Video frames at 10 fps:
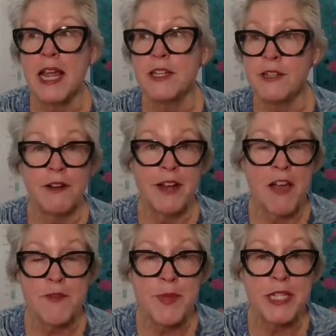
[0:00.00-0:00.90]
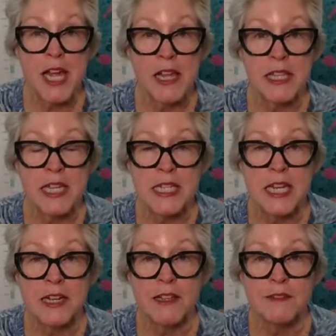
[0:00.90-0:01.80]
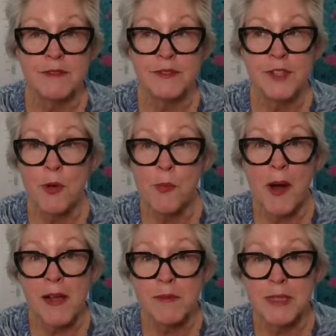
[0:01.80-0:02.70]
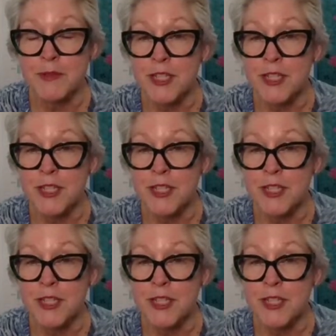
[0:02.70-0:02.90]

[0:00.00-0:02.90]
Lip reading: and you don't have a metallic needle, no problem.